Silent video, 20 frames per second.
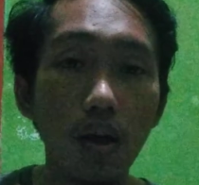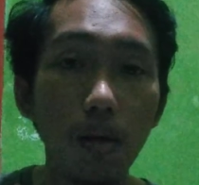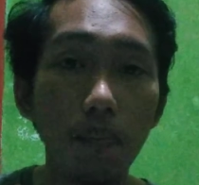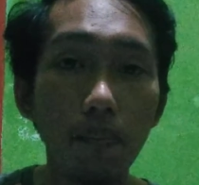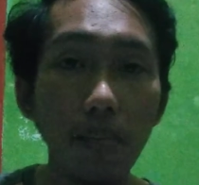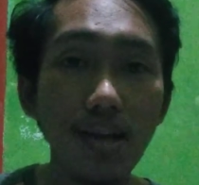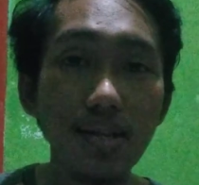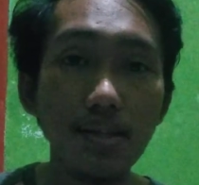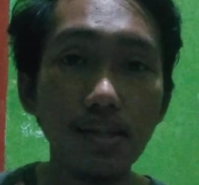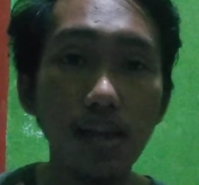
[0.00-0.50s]

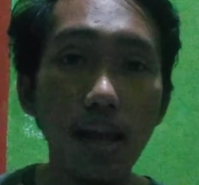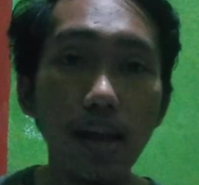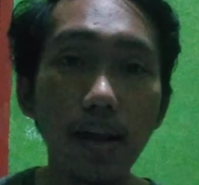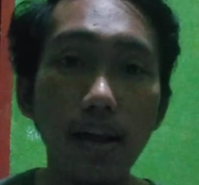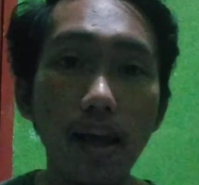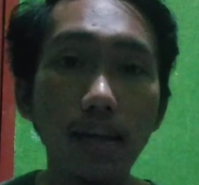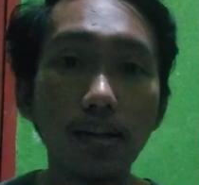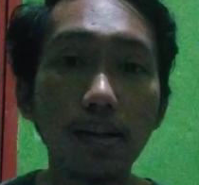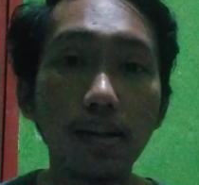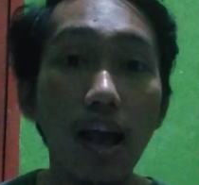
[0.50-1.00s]
Man said
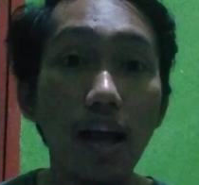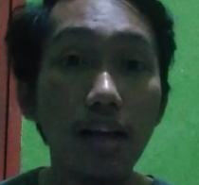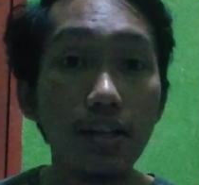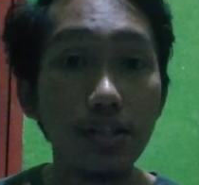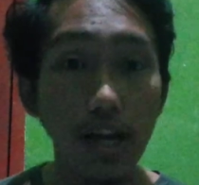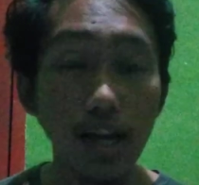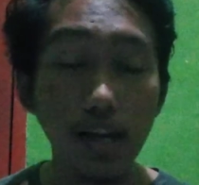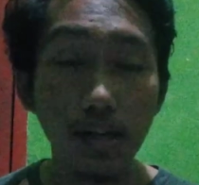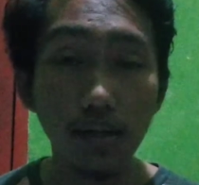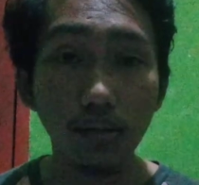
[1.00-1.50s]
that,
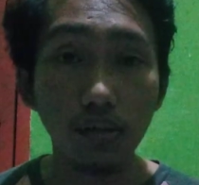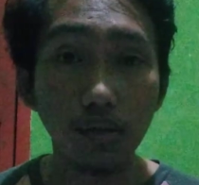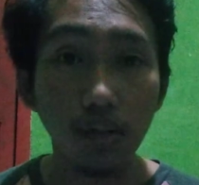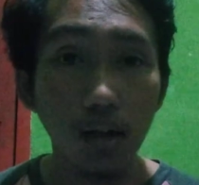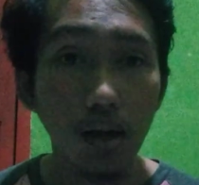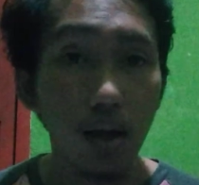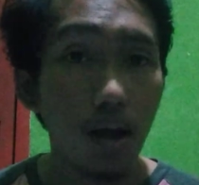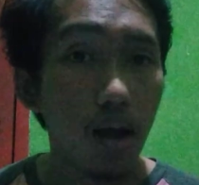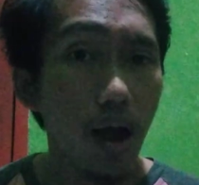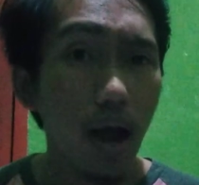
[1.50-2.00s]
Jen,
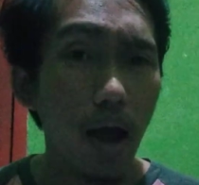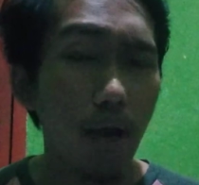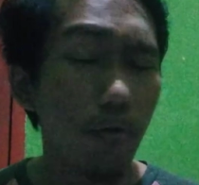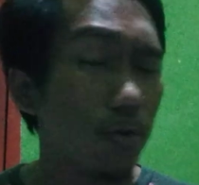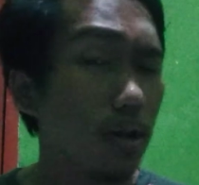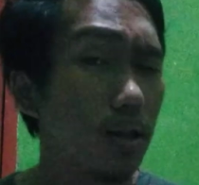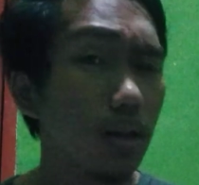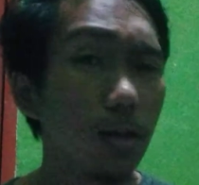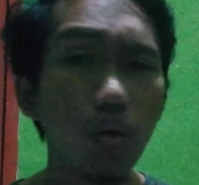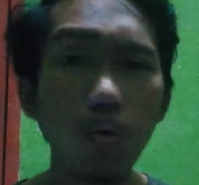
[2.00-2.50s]
I
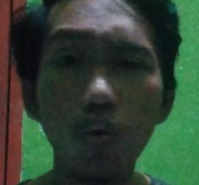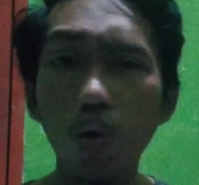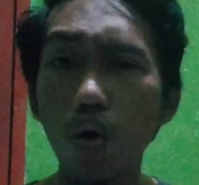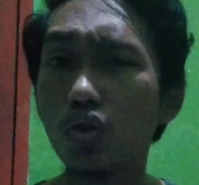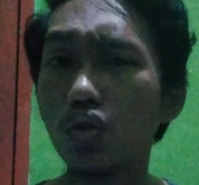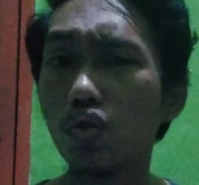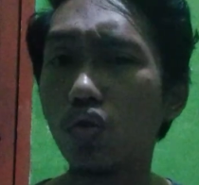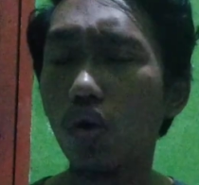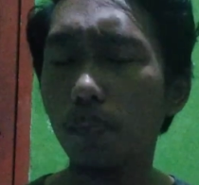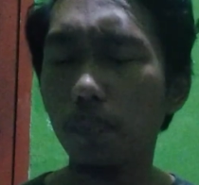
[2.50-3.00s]
really
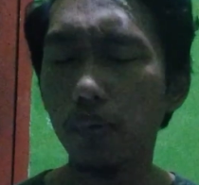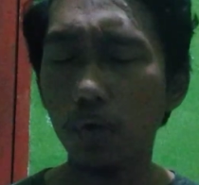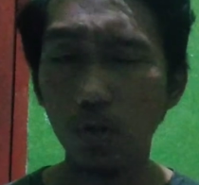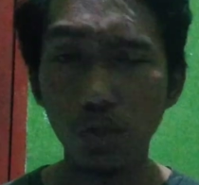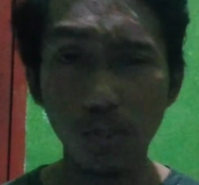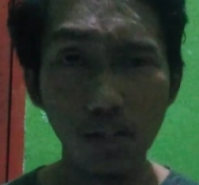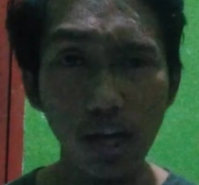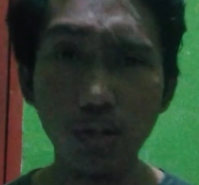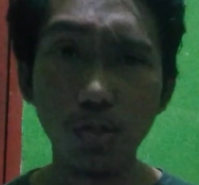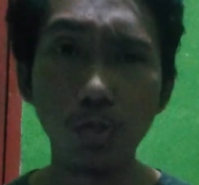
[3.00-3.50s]
want to
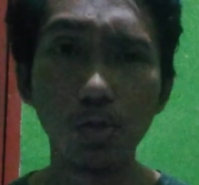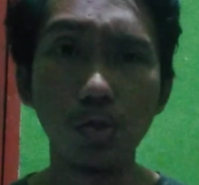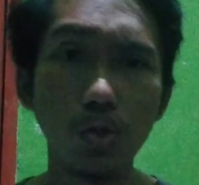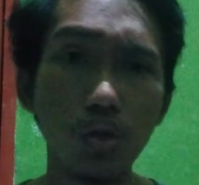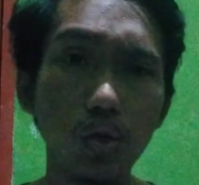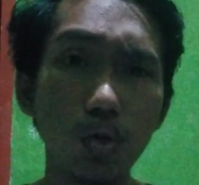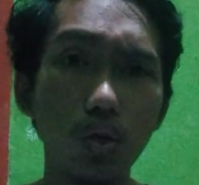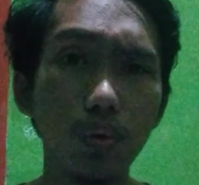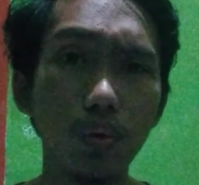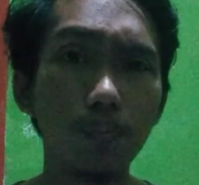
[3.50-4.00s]
apologize to
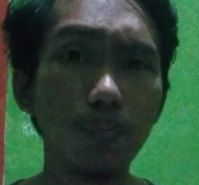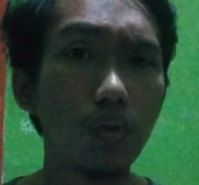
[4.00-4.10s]
you.